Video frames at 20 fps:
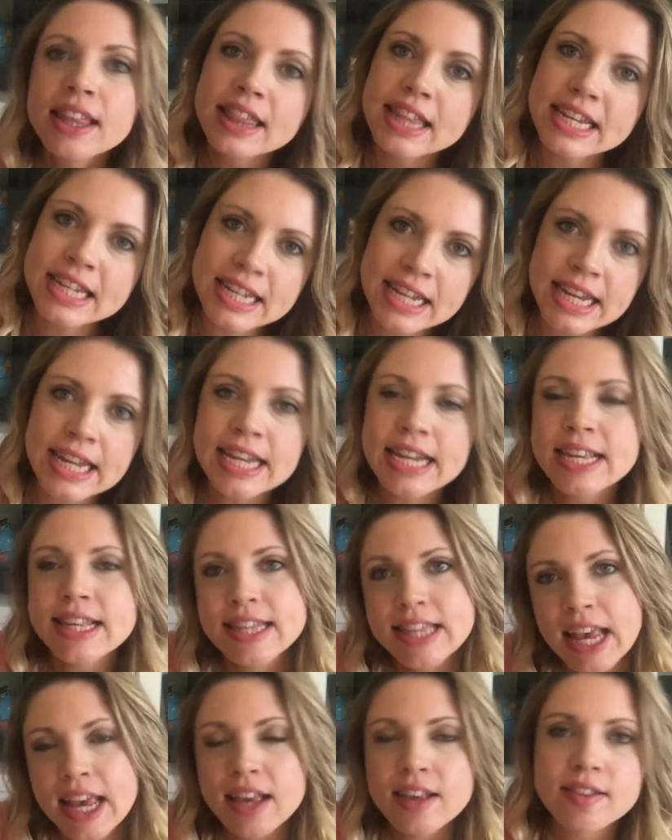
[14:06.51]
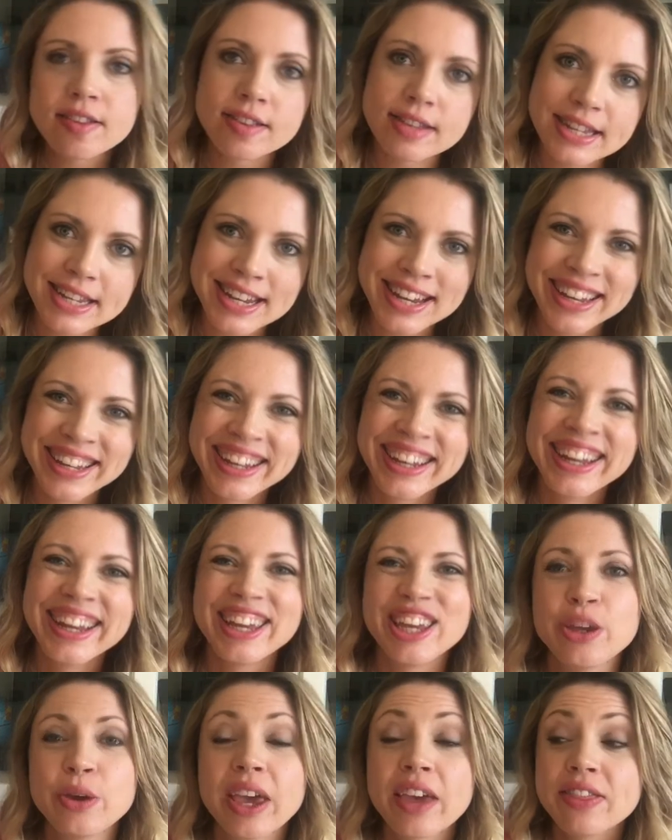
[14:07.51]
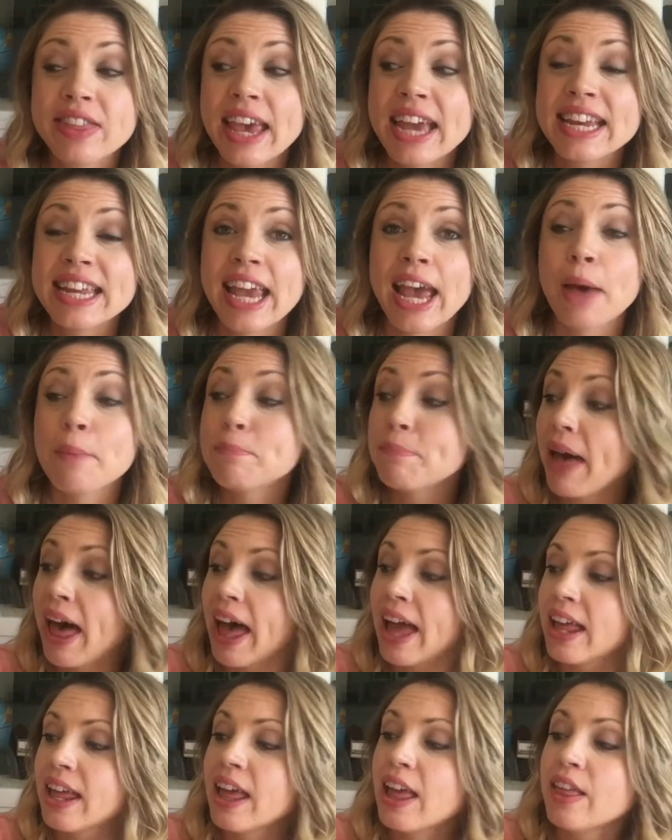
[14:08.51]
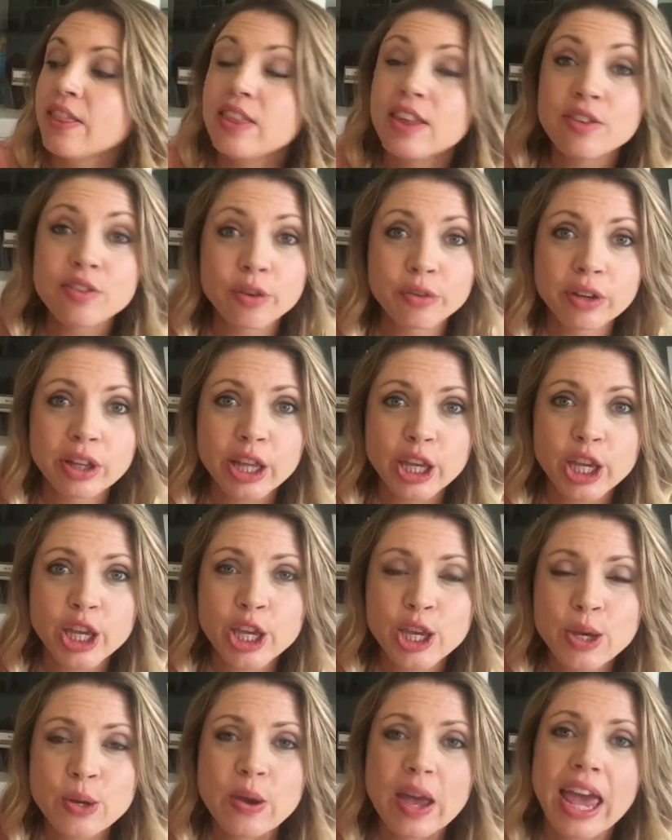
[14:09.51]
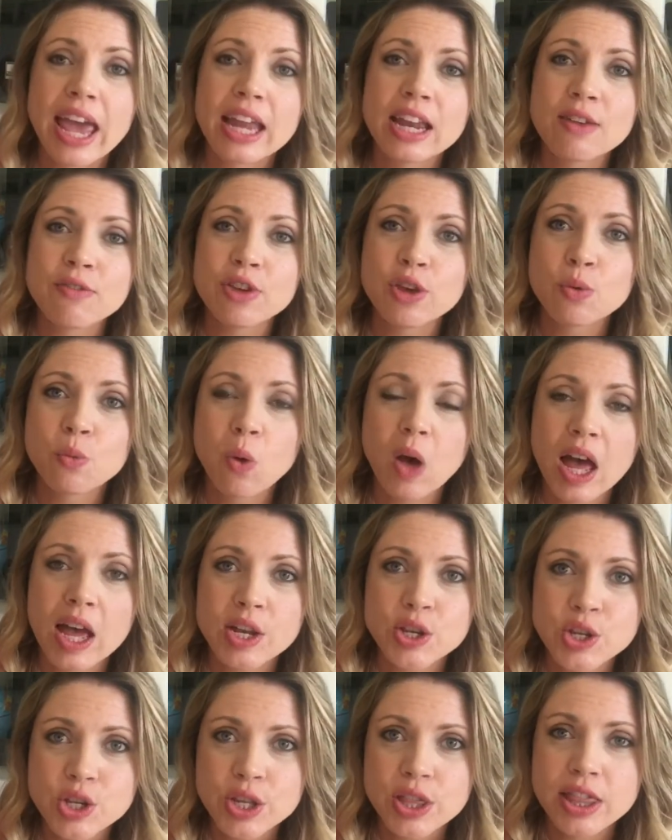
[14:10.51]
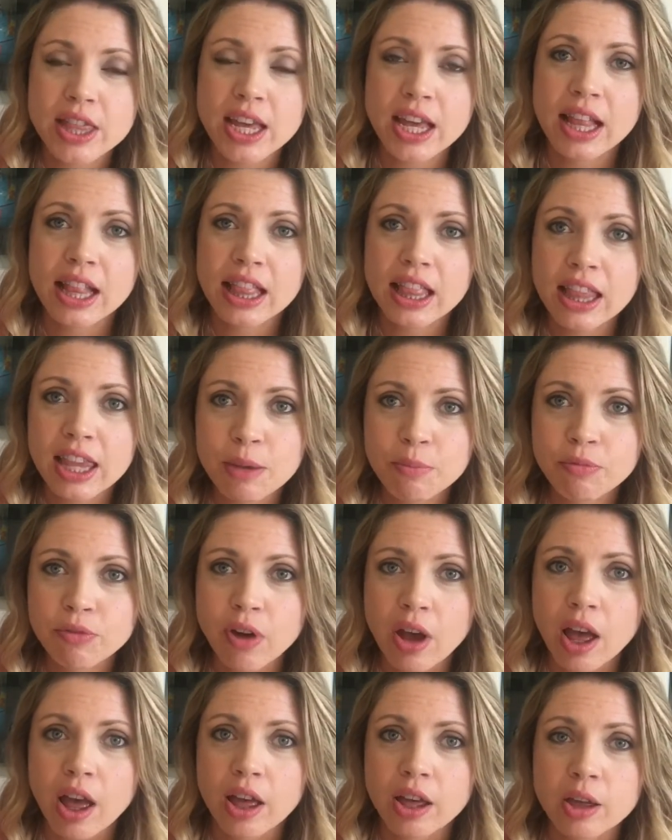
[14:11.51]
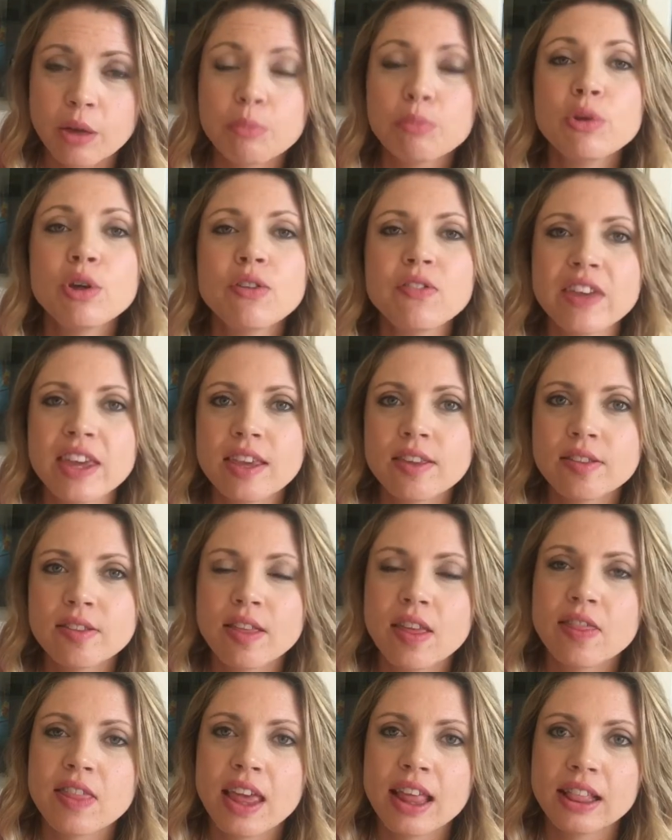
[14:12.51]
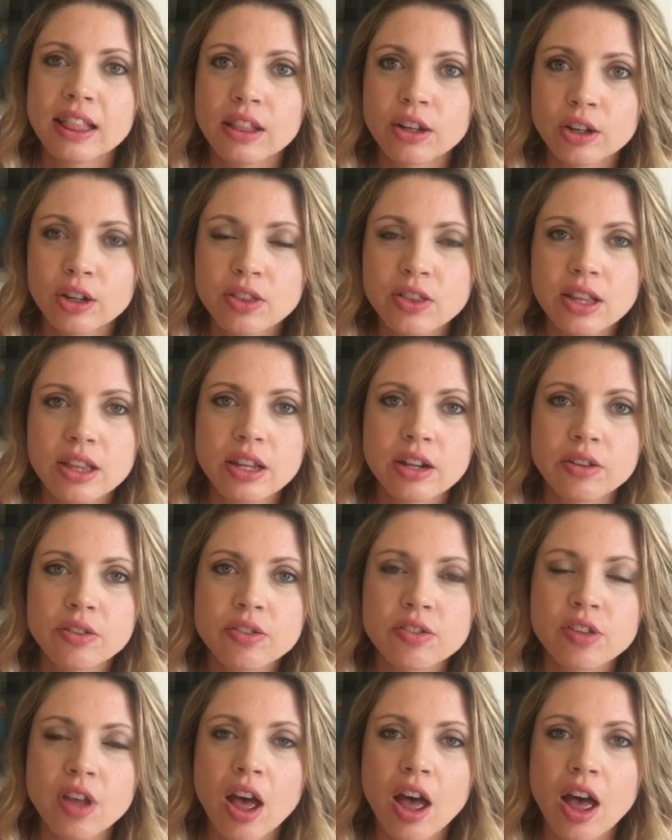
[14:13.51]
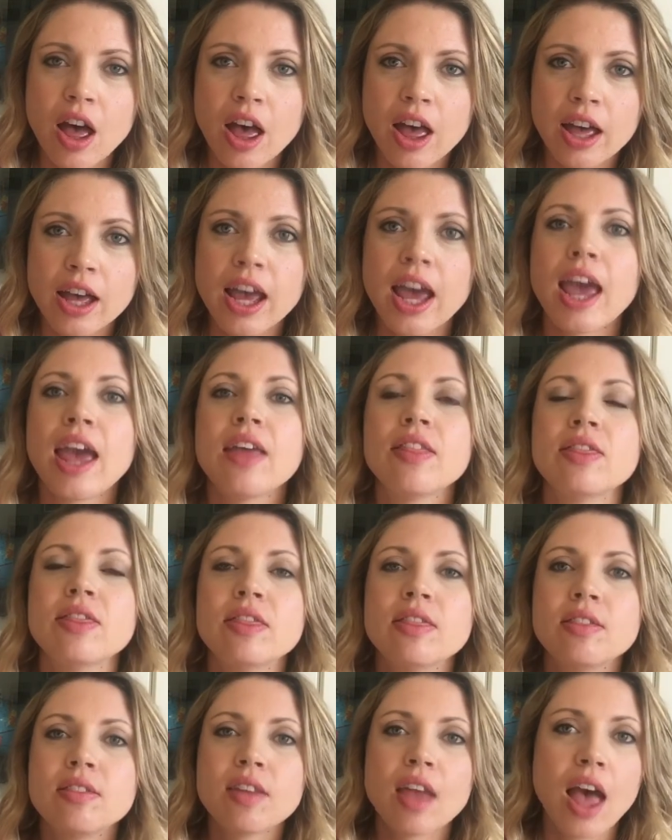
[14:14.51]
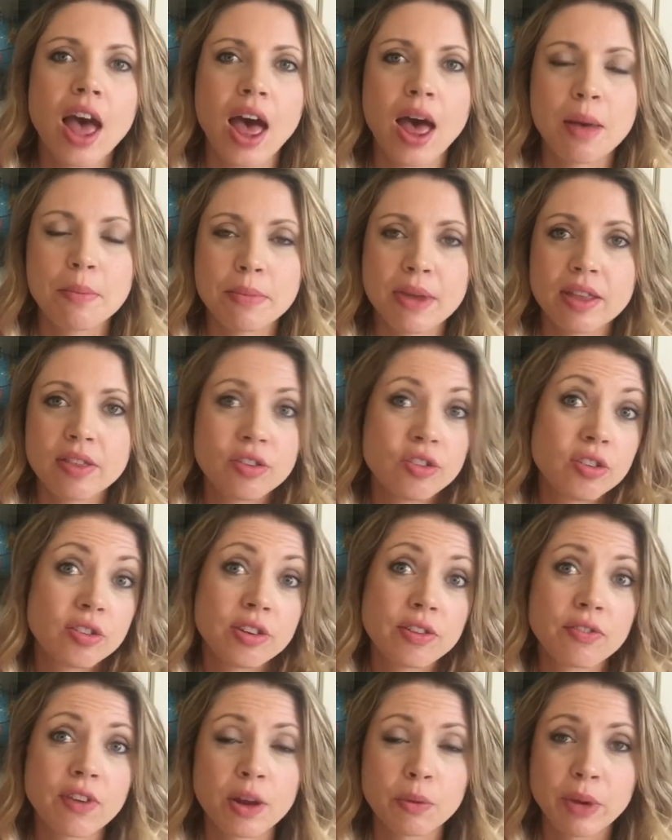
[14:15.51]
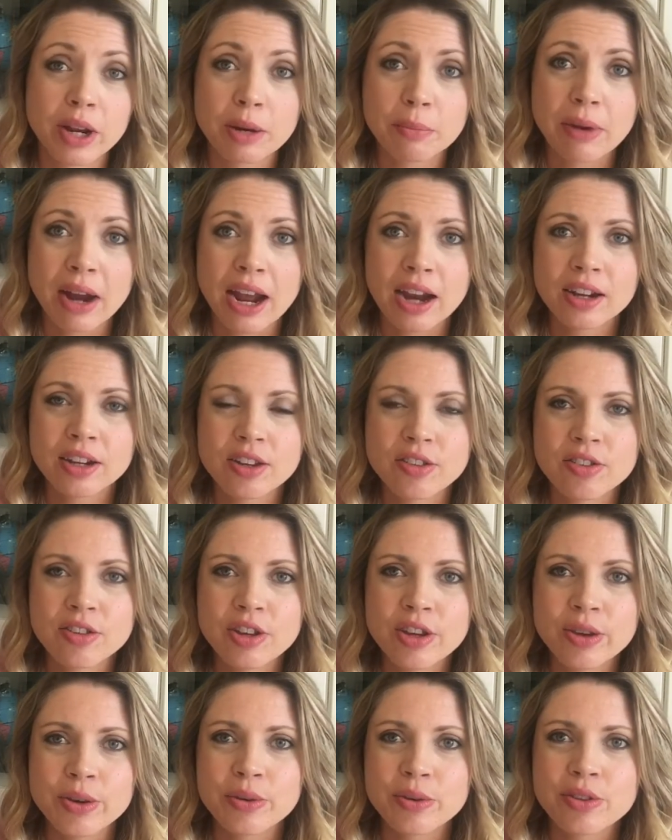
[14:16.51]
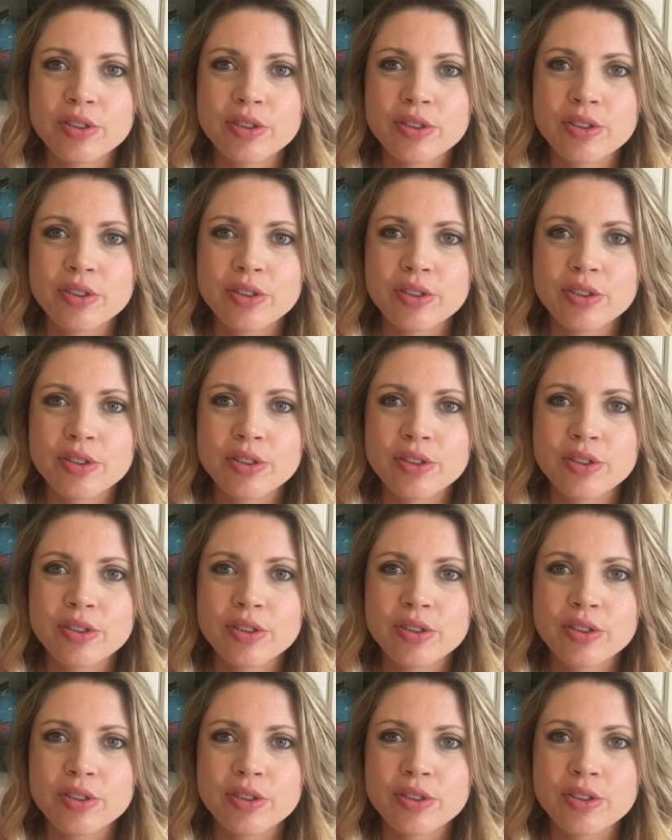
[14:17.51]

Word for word: The T says t. You get the idea. But these are really cute, and if you watch the Leapfrog movies, then they learn the little song, and um, it's just a fun way to practice too.